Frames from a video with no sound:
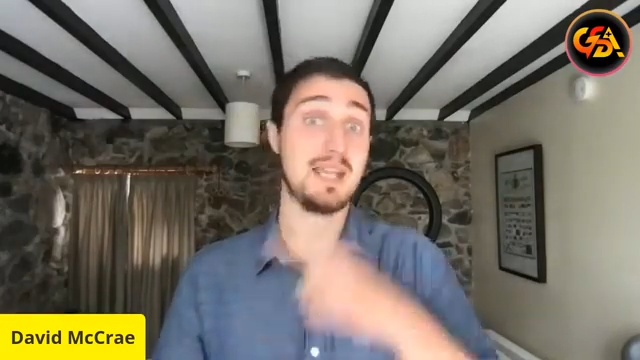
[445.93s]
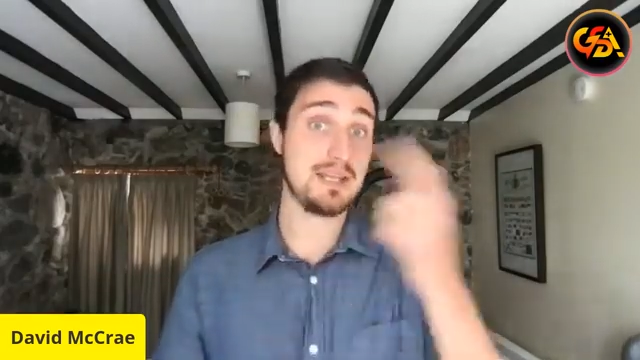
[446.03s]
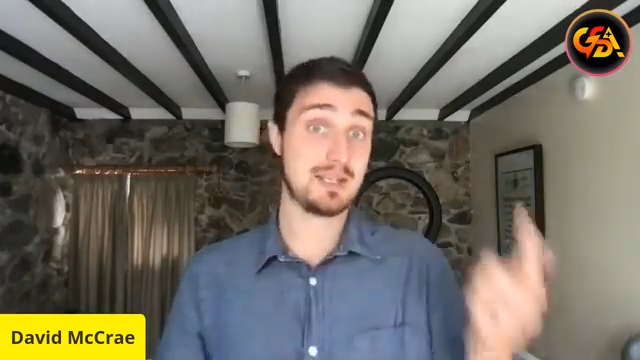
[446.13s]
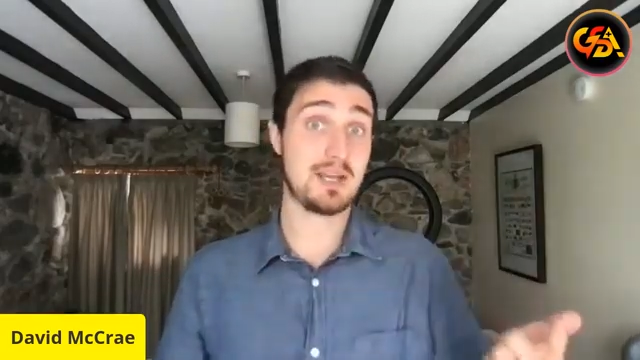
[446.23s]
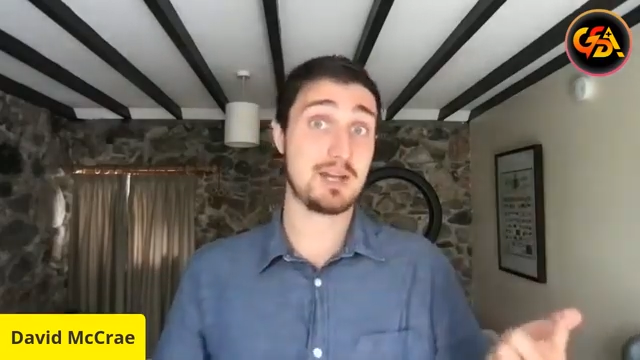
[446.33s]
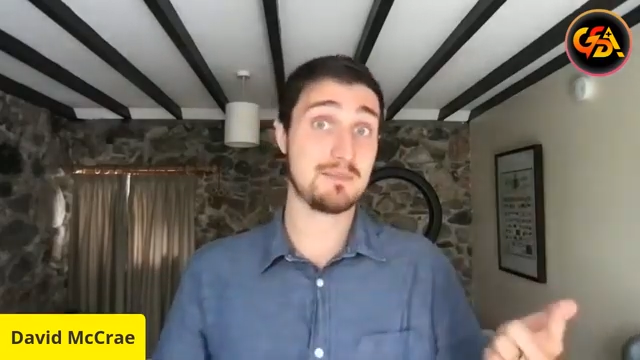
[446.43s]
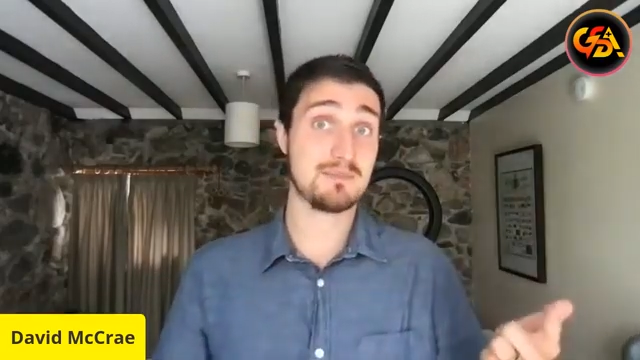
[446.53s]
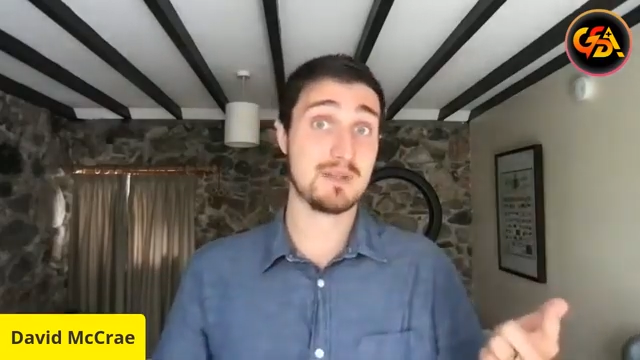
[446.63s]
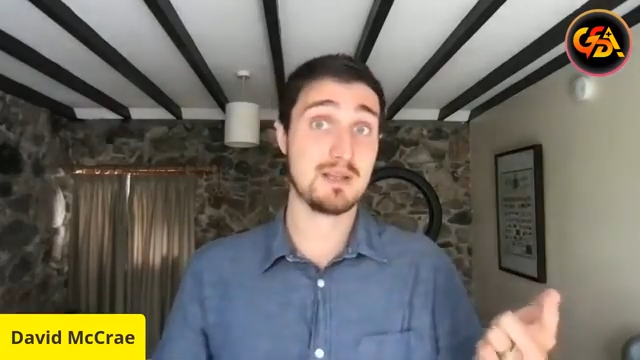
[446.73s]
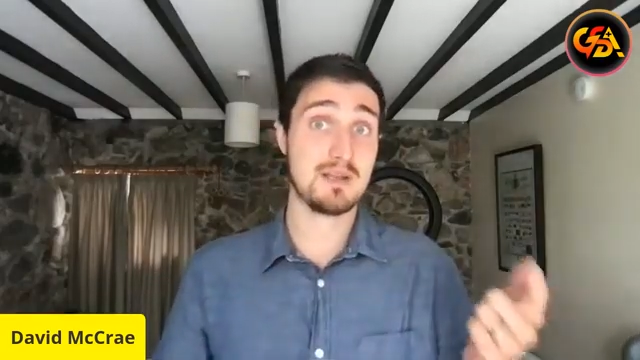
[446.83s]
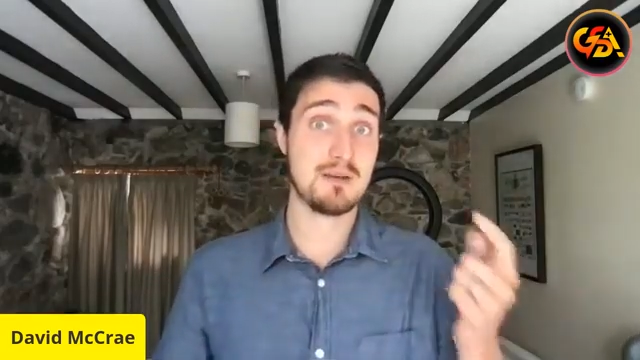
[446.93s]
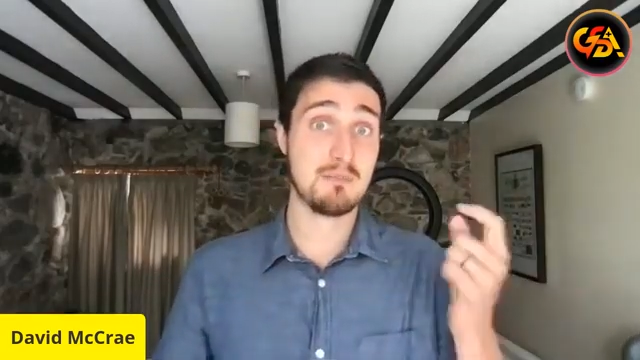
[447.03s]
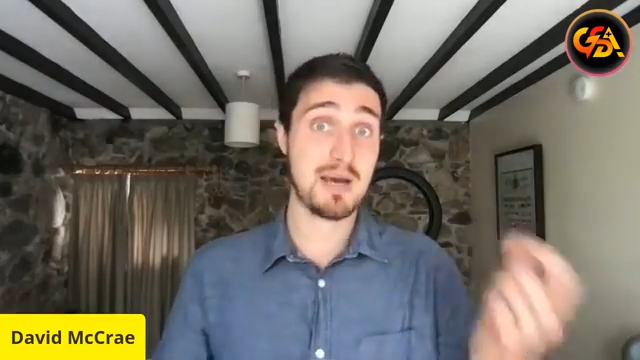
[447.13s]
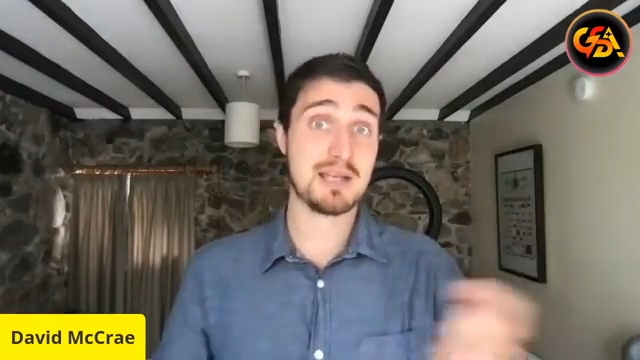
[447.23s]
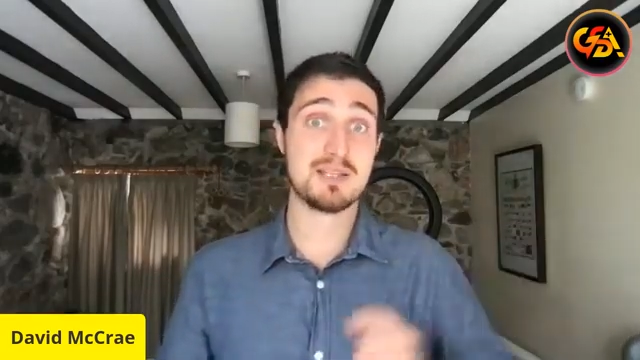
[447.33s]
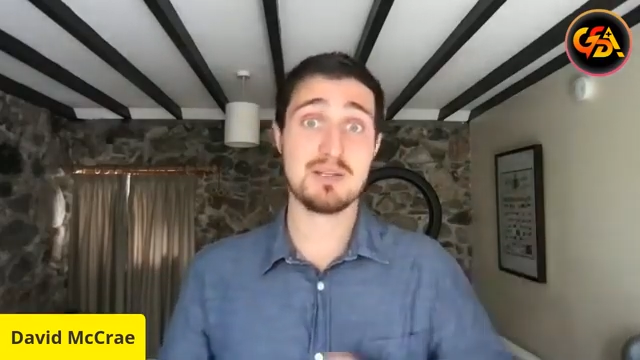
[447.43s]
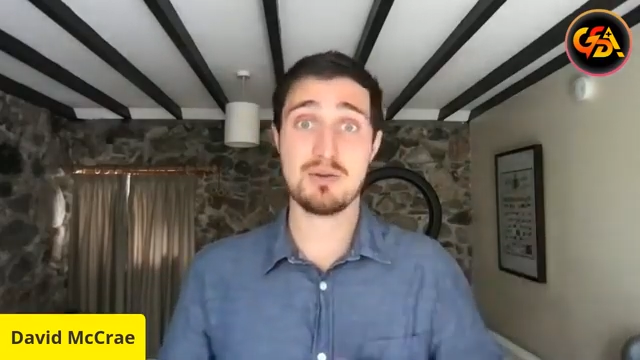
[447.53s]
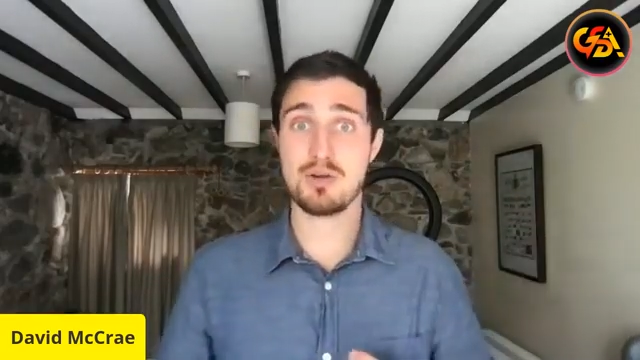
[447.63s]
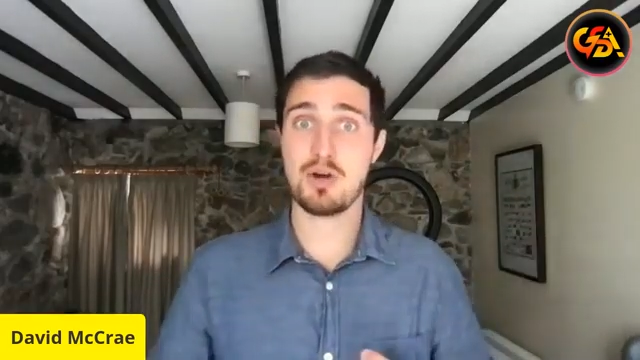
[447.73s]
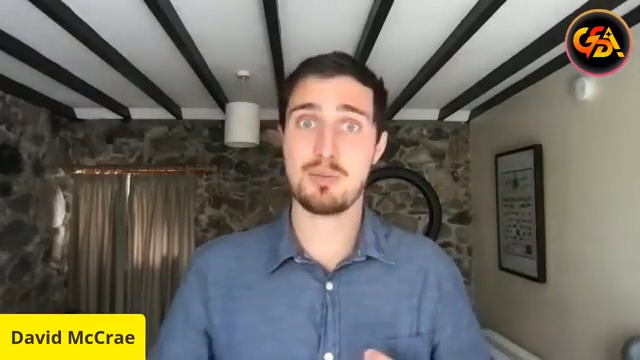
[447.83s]
In turn,
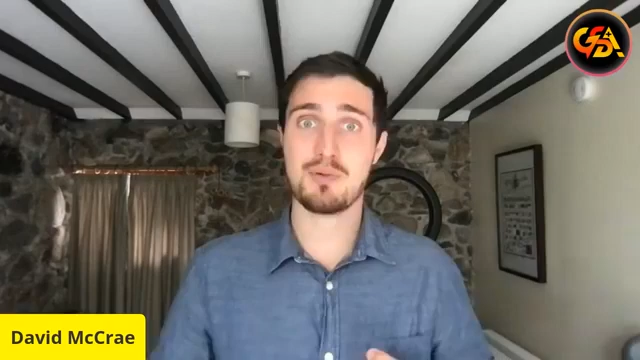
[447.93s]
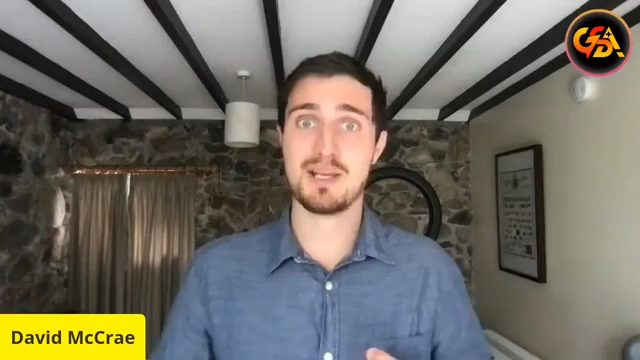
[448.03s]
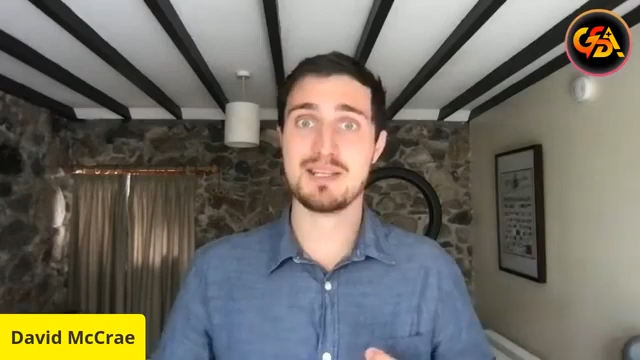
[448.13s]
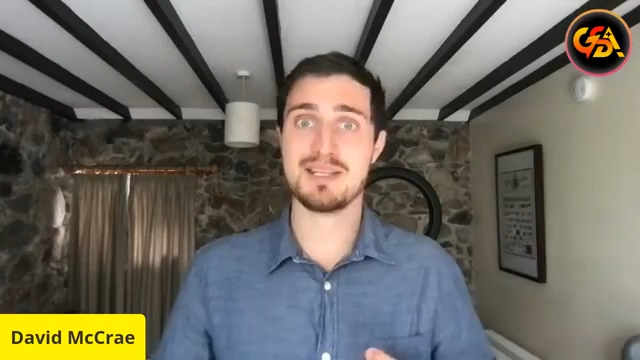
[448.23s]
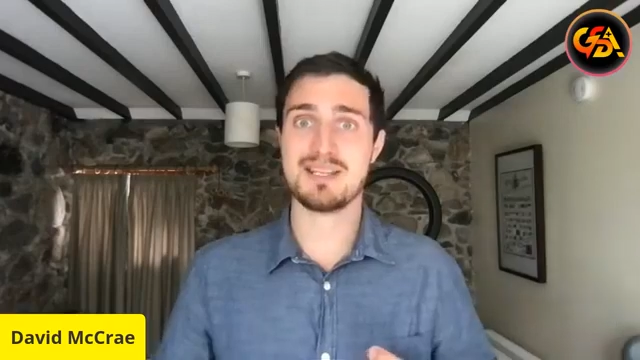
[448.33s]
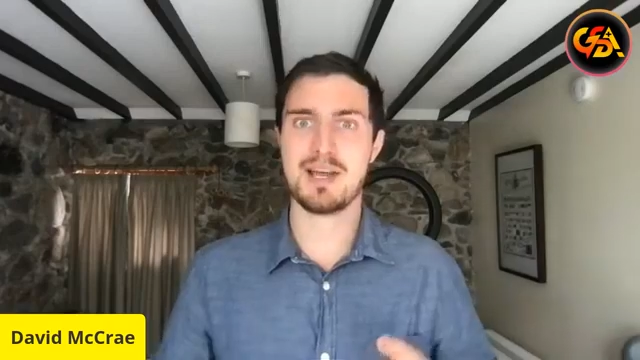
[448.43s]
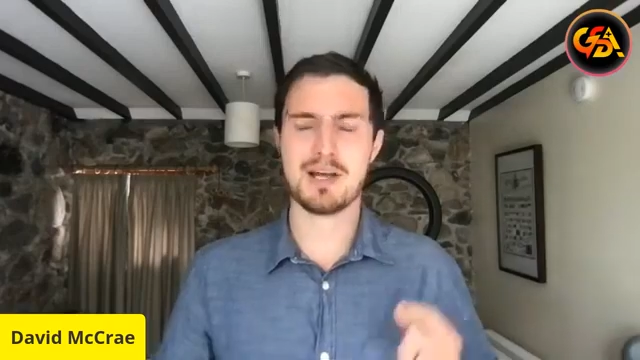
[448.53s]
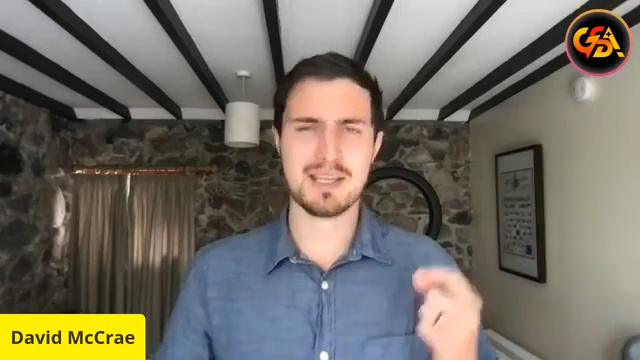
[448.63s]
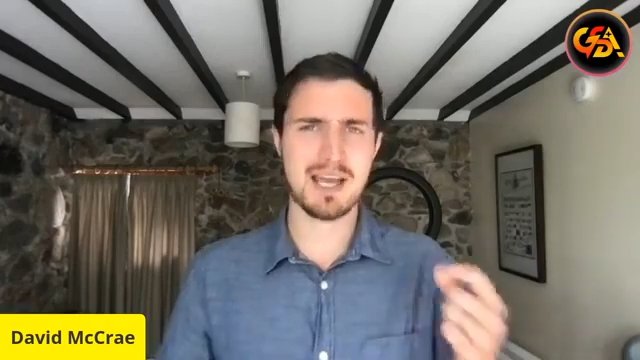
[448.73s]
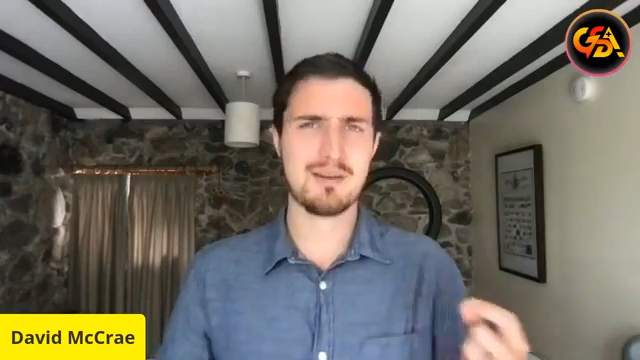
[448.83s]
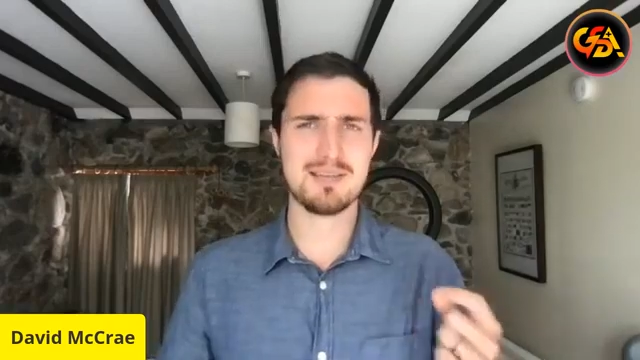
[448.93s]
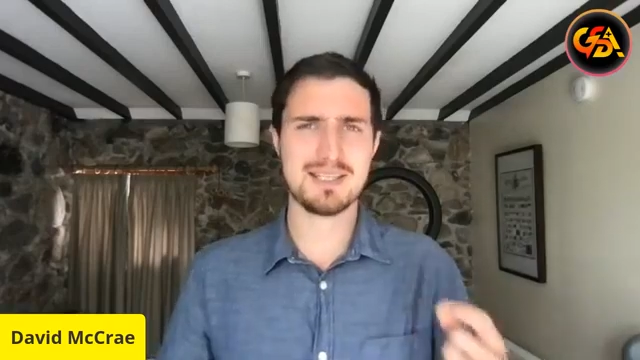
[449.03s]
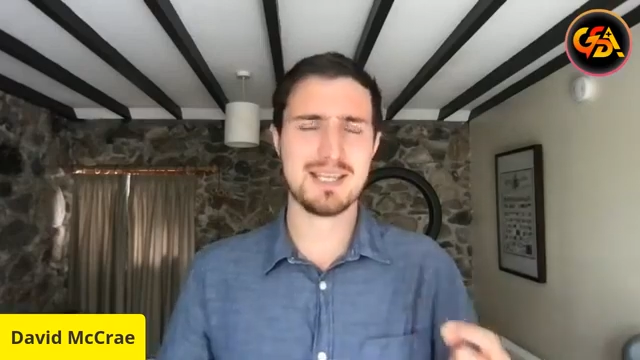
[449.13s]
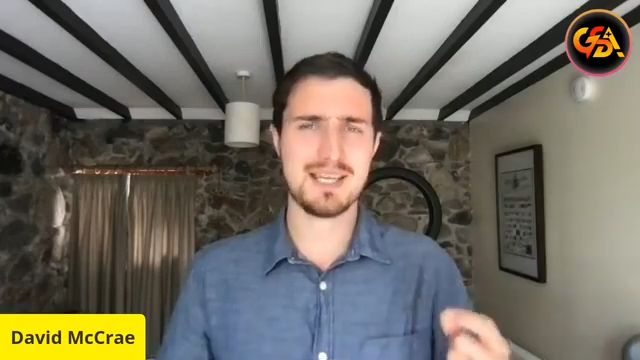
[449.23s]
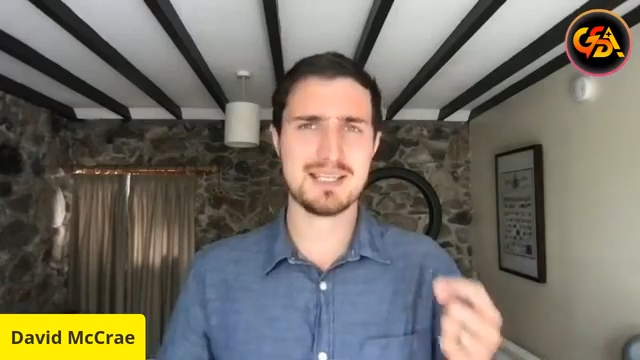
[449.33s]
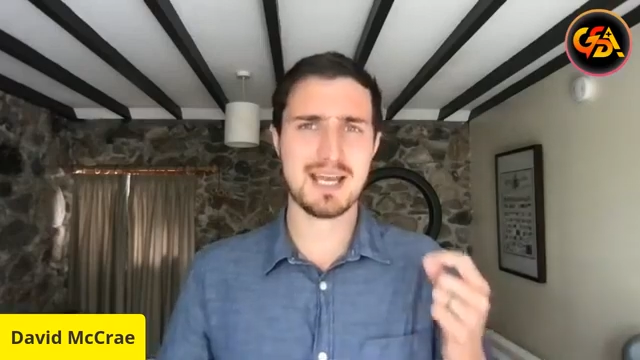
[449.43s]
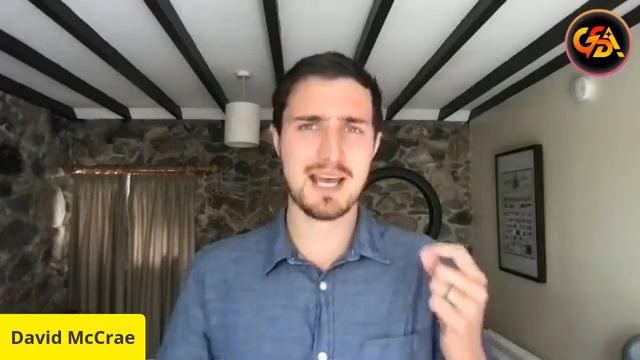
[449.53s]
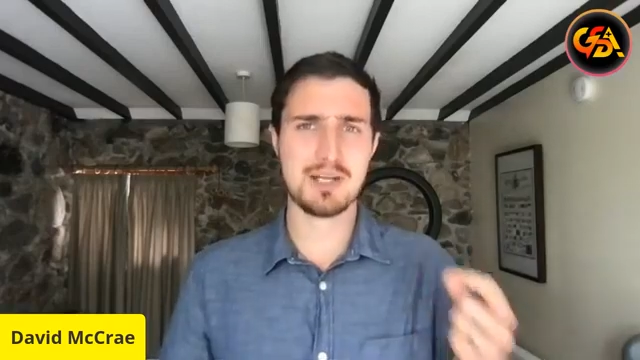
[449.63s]
masternode operators are guaranteed